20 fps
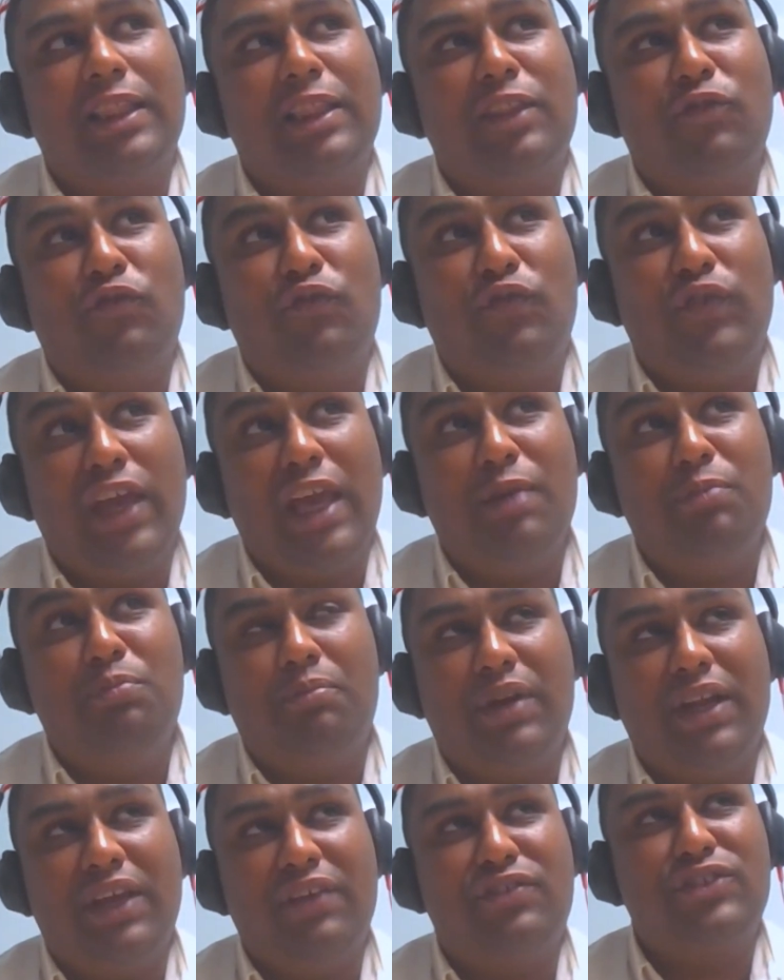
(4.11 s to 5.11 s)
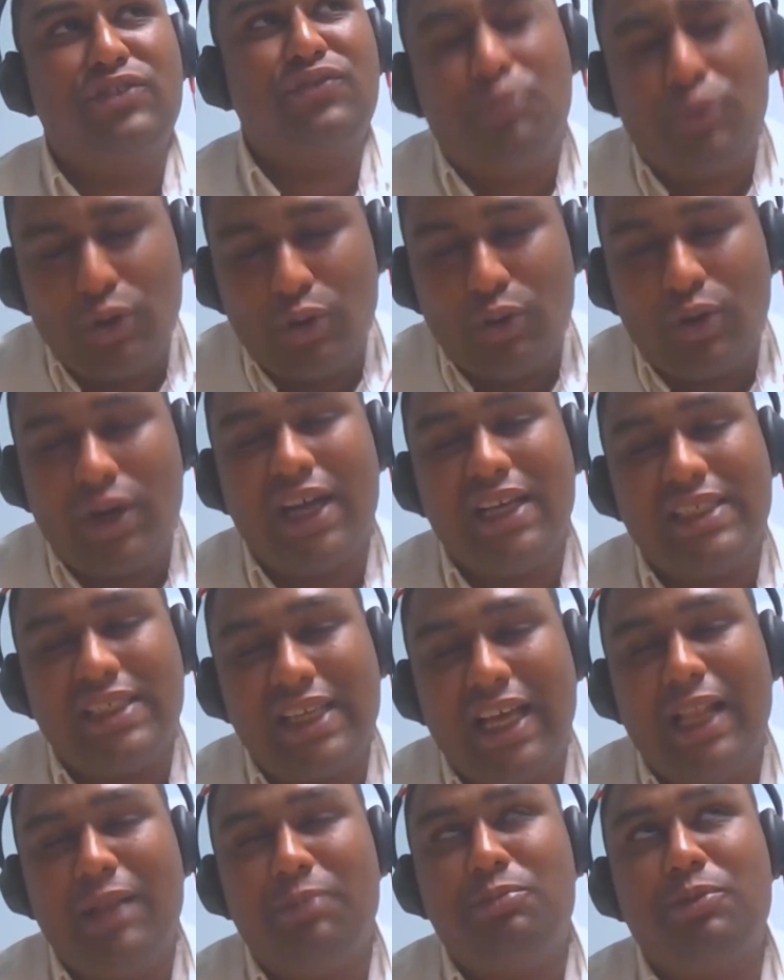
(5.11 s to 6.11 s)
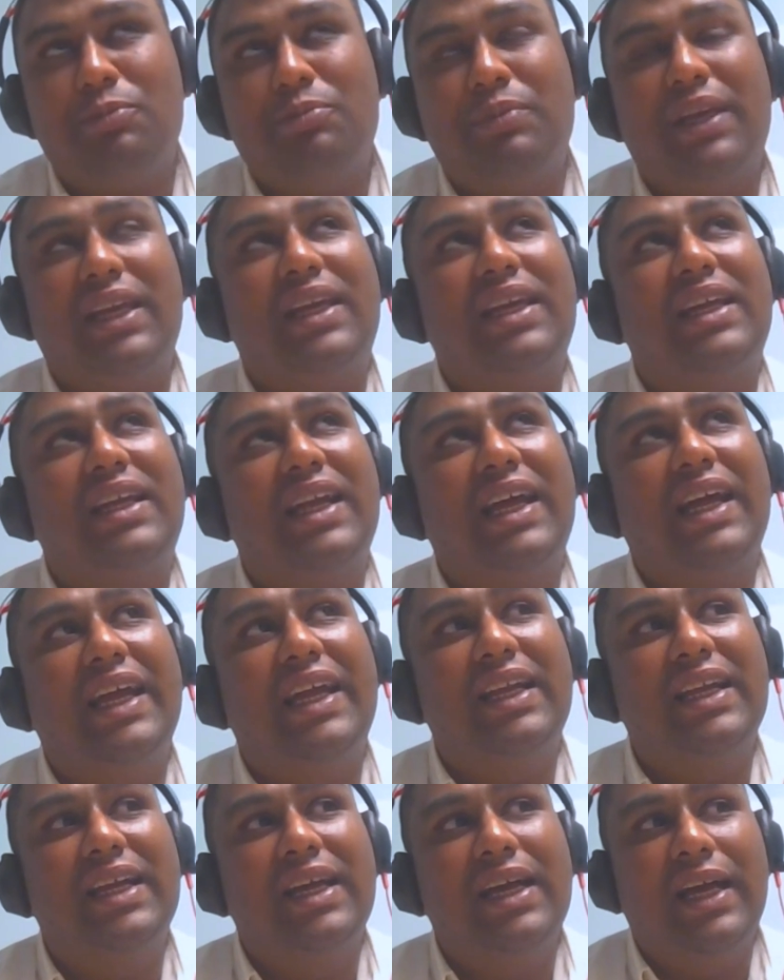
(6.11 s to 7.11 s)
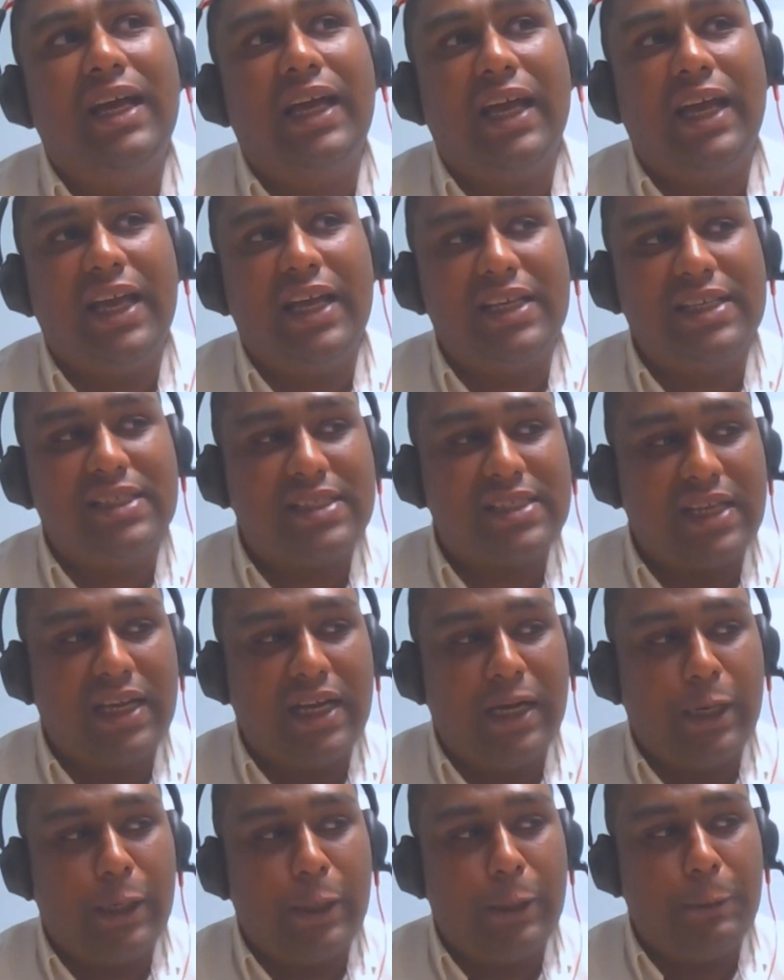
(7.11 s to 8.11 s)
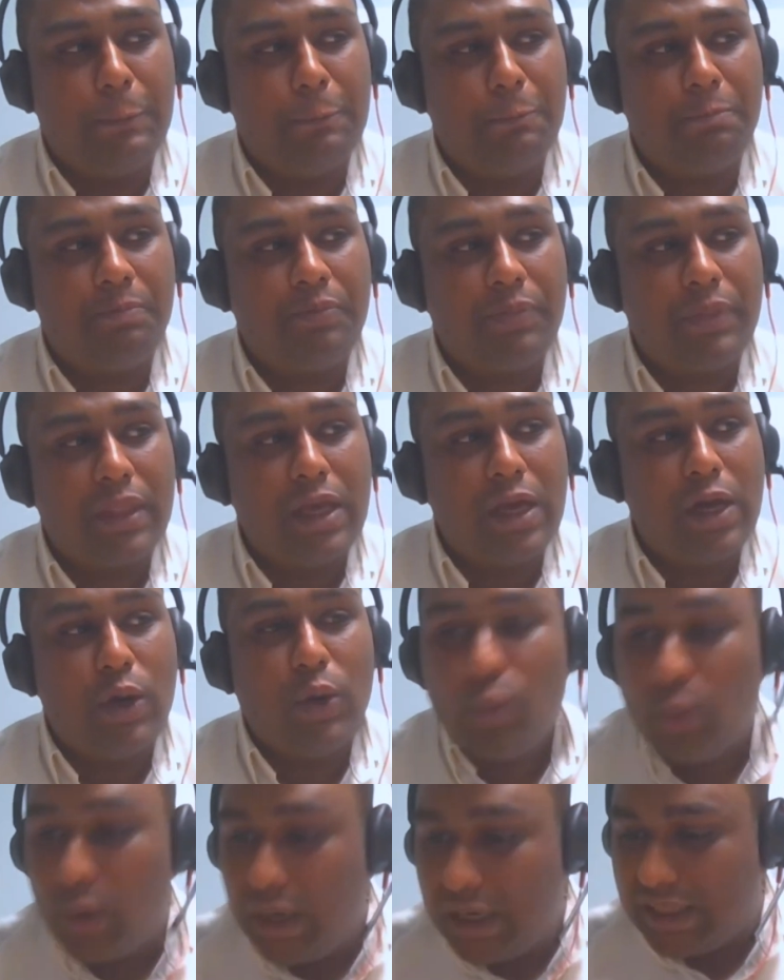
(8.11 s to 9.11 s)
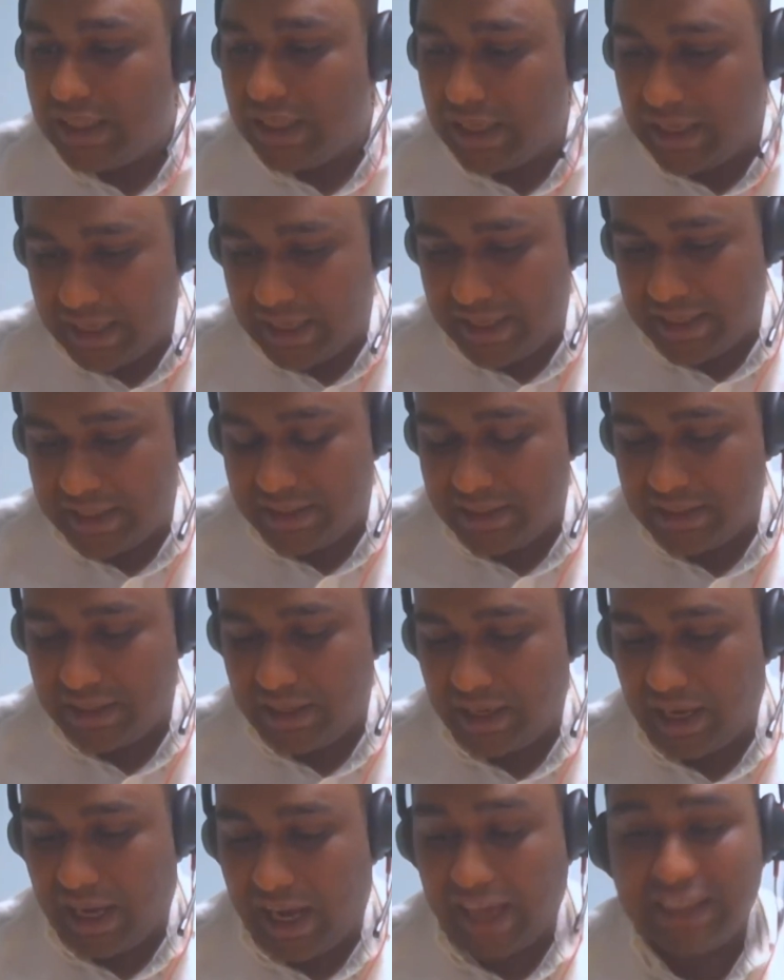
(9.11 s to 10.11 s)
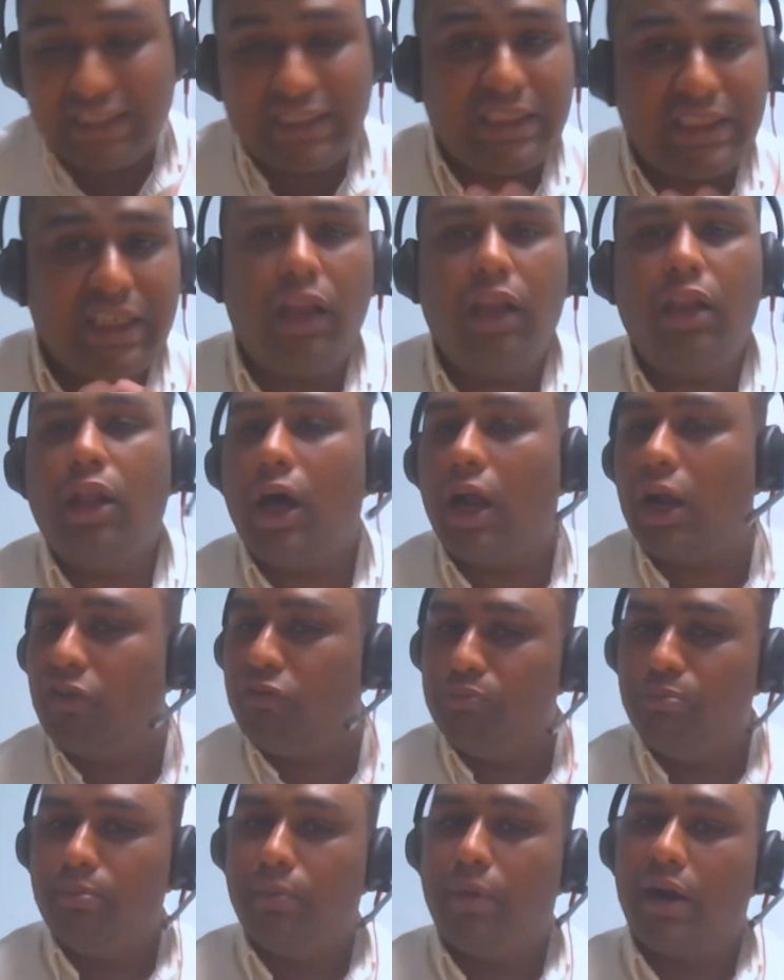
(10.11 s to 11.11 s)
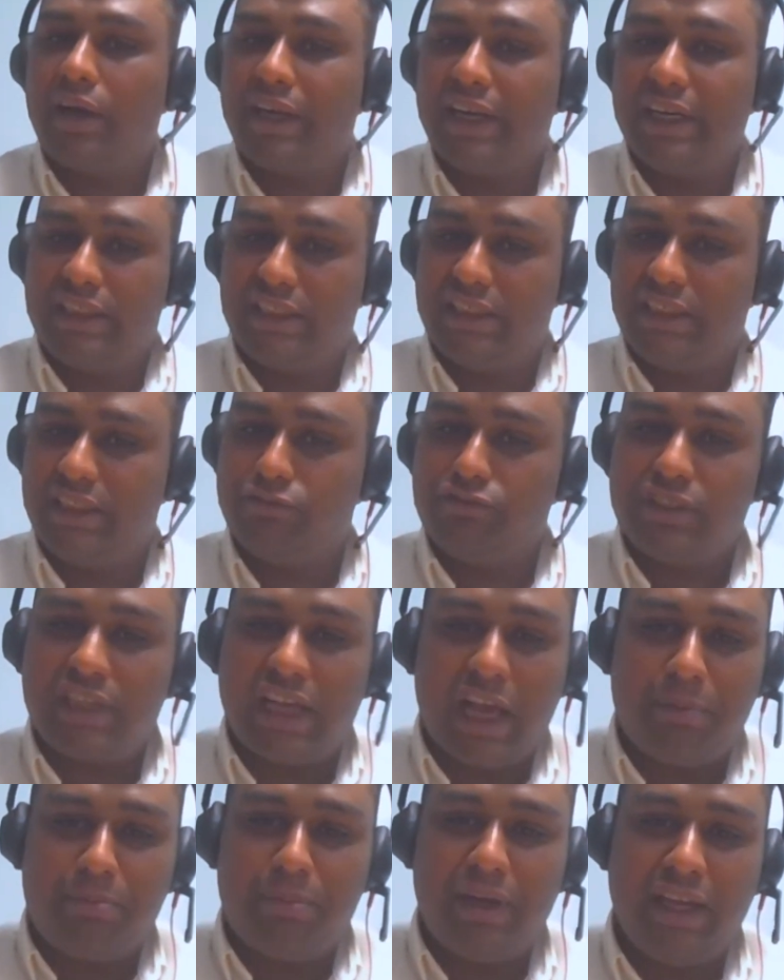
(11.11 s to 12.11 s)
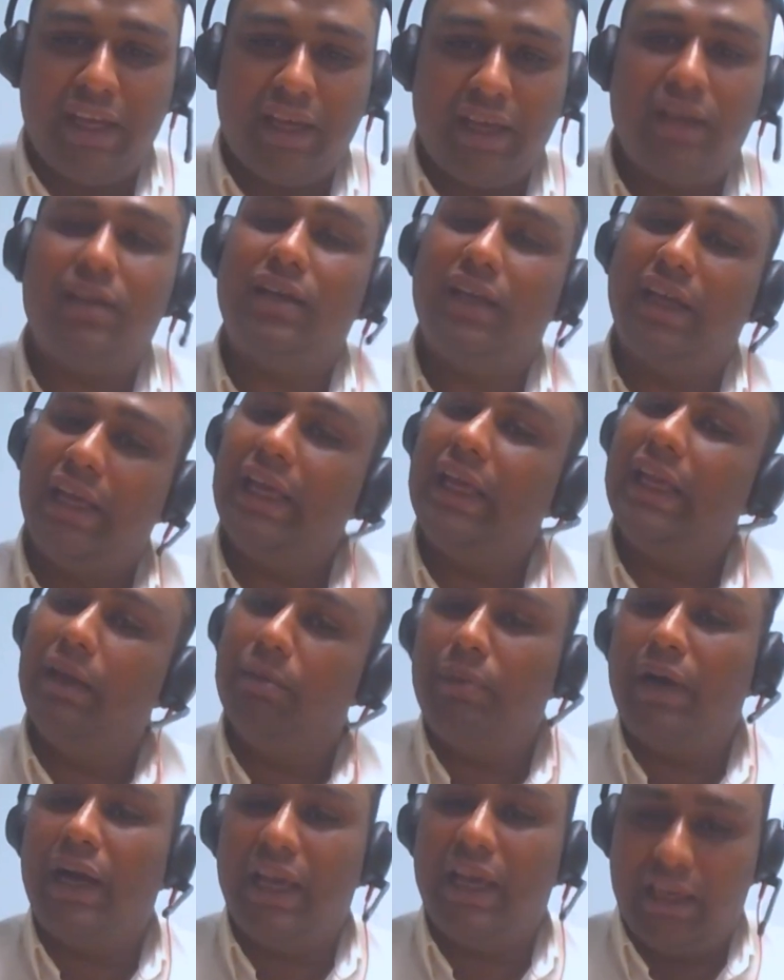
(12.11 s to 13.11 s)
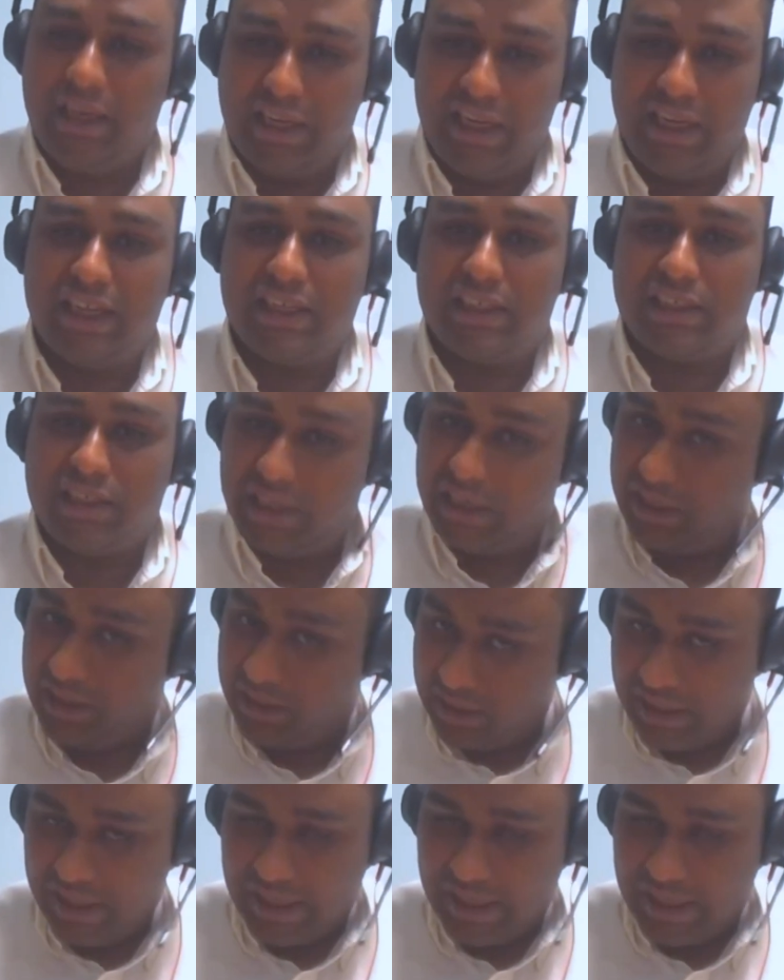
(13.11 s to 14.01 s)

The way Briefs Pro has helped me, right, is one thing is I see a lot of market shifts happening in my industry,